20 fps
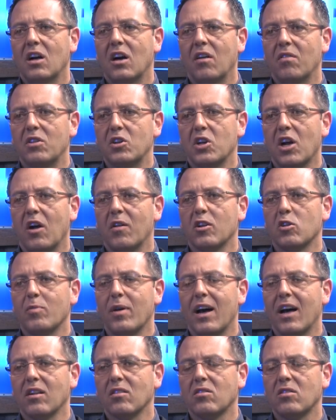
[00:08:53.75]
of the child that's
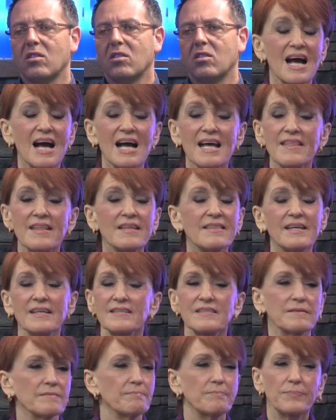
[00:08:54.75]
passed? I think
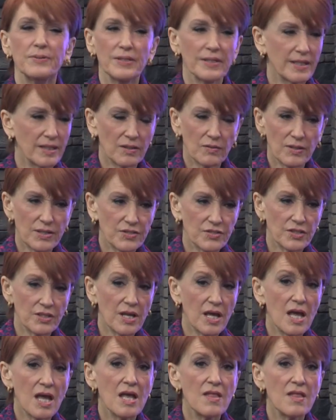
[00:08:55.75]
that's a brilliant question.